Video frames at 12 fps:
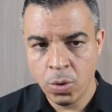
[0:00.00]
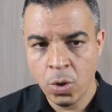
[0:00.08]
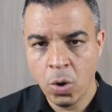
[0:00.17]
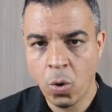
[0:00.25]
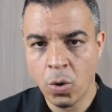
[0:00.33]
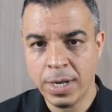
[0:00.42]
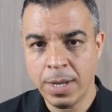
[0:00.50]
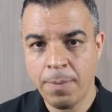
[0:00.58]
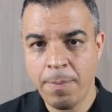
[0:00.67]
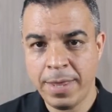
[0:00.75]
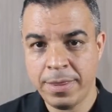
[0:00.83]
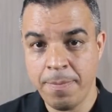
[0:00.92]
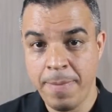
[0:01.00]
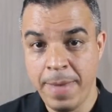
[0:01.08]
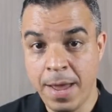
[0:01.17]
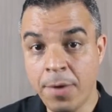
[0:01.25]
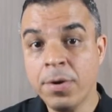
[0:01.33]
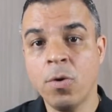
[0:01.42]
on a
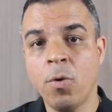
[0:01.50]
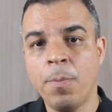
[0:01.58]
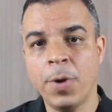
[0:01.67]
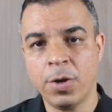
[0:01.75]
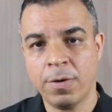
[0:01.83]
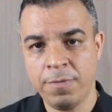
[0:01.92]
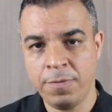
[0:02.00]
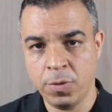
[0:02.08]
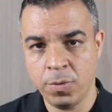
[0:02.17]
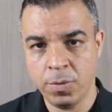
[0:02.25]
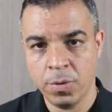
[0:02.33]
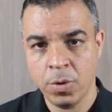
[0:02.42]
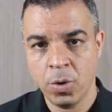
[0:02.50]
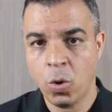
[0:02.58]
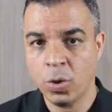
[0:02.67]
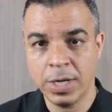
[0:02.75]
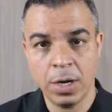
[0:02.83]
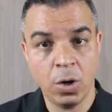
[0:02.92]
mathematical point of view,
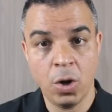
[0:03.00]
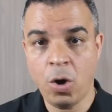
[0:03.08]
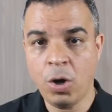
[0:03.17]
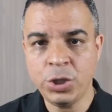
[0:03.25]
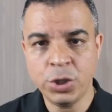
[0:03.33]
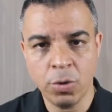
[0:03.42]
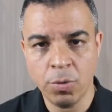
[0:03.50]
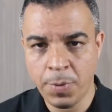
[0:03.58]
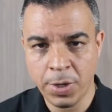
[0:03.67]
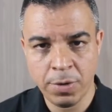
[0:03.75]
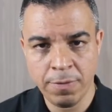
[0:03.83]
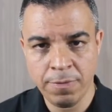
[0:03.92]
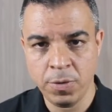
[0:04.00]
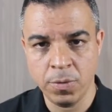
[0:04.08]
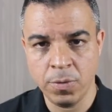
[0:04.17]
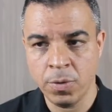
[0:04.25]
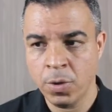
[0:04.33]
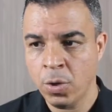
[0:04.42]
on a logical point of view,
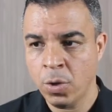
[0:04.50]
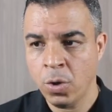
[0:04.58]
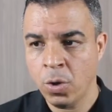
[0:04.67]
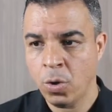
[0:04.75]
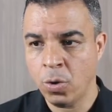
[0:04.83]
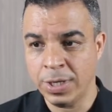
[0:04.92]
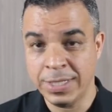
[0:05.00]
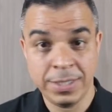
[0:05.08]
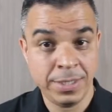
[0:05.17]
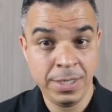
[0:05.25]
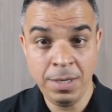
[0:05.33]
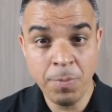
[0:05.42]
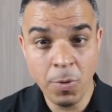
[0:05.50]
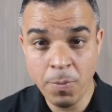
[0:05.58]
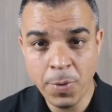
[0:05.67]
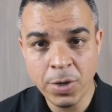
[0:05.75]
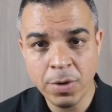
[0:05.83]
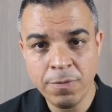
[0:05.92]
on a simple
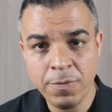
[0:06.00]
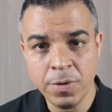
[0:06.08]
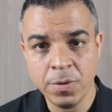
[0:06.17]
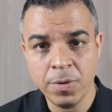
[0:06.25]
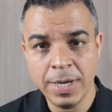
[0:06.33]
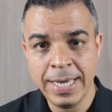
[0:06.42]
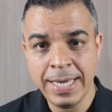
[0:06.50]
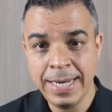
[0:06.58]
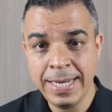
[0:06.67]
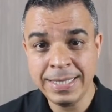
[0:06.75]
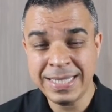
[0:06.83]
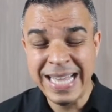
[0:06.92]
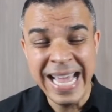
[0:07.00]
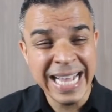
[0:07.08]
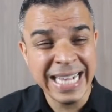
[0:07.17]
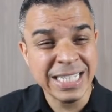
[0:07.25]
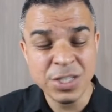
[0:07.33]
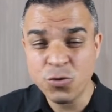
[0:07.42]
point of view, it is
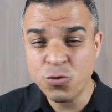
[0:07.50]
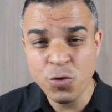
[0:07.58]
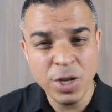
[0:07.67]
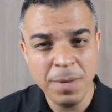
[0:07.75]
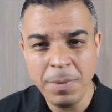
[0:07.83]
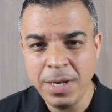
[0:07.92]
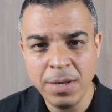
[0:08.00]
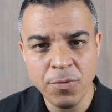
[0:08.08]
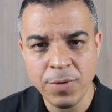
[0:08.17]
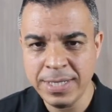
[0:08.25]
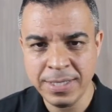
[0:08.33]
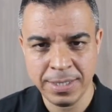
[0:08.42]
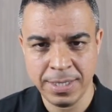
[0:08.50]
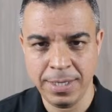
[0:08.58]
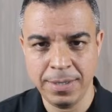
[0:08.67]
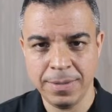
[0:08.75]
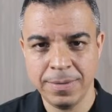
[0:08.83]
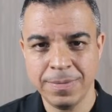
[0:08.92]
extremely risky.
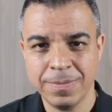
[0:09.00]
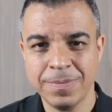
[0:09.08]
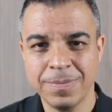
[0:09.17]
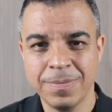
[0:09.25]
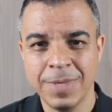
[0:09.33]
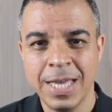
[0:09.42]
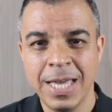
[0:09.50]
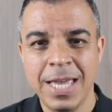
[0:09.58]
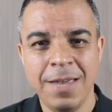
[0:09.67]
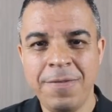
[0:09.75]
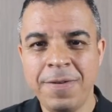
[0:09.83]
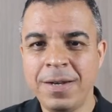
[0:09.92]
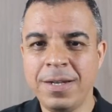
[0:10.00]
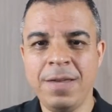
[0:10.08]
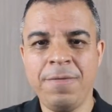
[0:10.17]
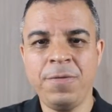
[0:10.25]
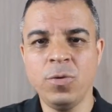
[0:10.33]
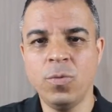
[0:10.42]
Even if
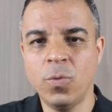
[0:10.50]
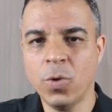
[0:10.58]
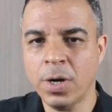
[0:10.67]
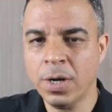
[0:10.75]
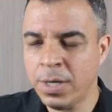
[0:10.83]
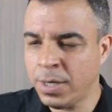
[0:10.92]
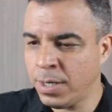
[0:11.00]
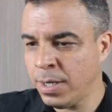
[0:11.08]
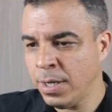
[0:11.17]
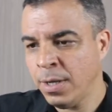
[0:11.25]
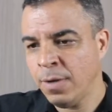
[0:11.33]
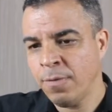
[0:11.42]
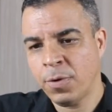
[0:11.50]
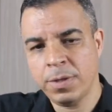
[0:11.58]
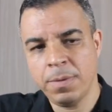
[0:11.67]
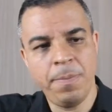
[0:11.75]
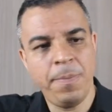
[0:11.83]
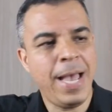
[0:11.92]
you work for the
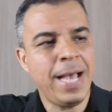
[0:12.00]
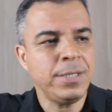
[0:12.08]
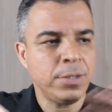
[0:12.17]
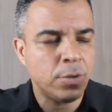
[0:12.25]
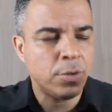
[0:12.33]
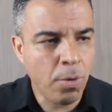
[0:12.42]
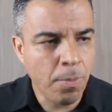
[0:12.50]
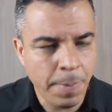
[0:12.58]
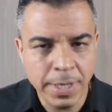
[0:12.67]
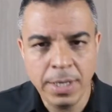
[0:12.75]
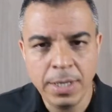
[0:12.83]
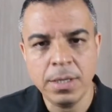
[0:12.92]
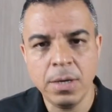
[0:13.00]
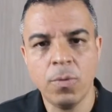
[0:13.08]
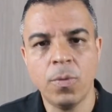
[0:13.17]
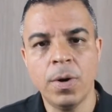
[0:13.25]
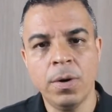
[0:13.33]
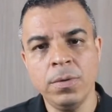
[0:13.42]
best company in the
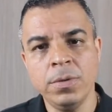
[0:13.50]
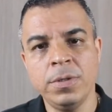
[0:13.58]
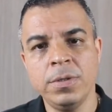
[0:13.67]
world,